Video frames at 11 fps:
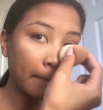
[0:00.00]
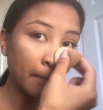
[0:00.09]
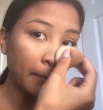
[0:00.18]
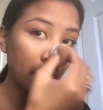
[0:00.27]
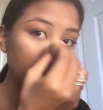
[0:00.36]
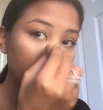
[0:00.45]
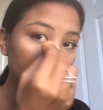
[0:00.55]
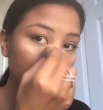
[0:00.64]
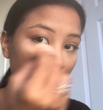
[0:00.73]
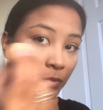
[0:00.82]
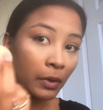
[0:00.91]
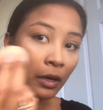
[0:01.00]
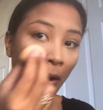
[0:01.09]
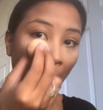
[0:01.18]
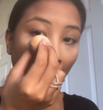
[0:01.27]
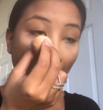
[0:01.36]
but for the most
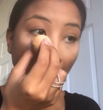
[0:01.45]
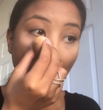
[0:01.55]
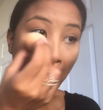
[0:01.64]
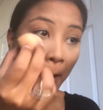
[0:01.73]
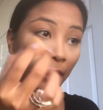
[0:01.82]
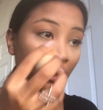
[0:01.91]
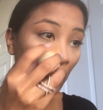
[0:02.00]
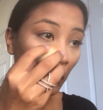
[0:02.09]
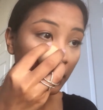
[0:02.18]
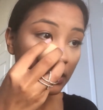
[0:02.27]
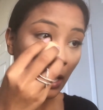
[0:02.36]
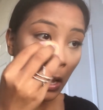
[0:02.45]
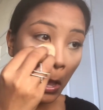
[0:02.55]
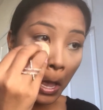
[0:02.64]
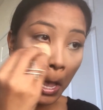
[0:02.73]
part, it works out.